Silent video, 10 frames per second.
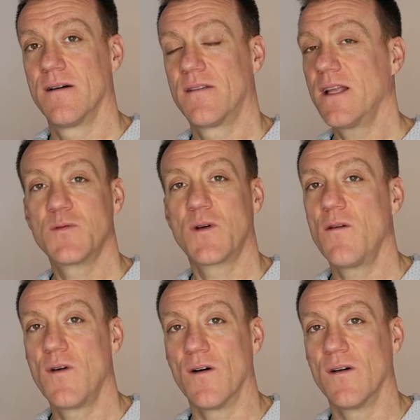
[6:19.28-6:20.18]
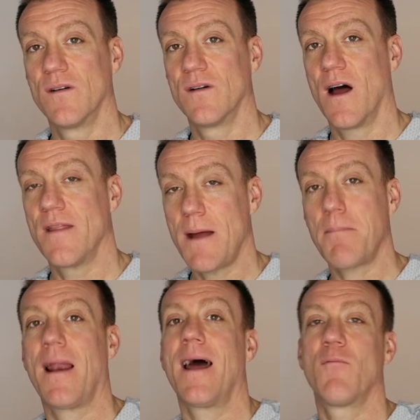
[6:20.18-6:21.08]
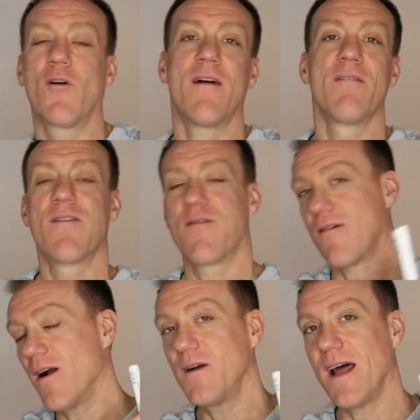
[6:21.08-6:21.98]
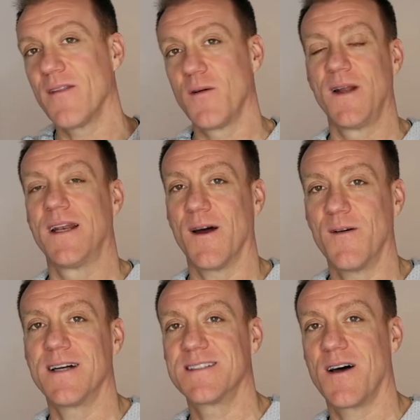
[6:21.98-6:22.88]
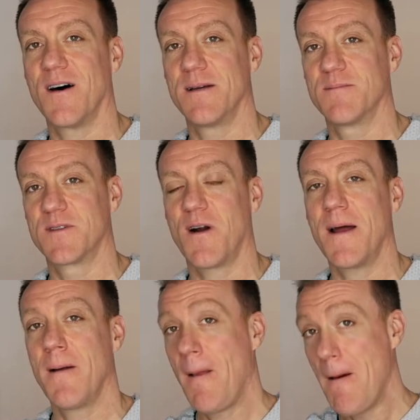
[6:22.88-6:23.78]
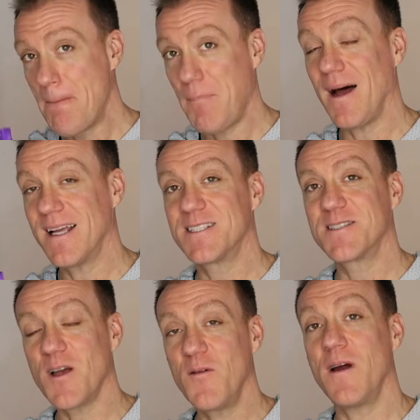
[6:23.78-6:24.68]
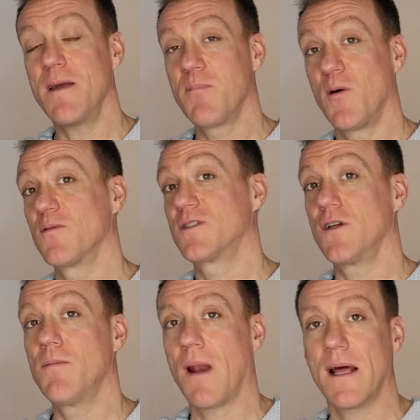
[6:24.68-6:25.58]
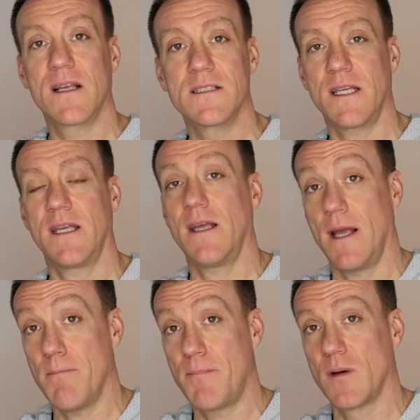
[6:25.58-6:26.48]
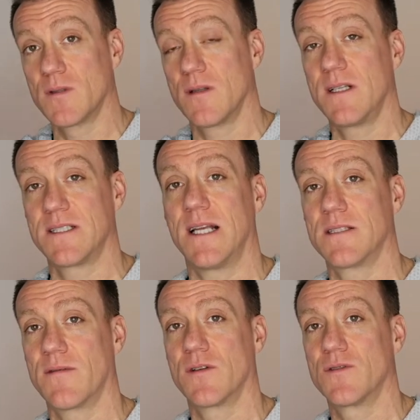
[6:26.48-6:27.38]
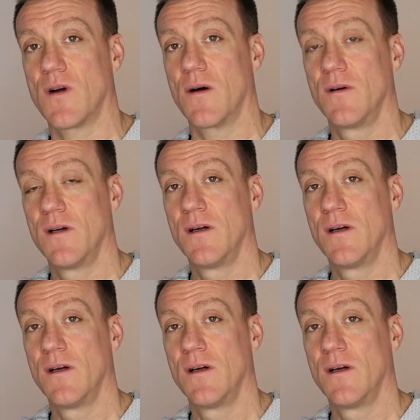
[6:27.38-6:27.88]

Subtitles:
things will go wrong. And that plan will get thrown out the window at times, right? But it's so important to plan, because it builds on this sense of control.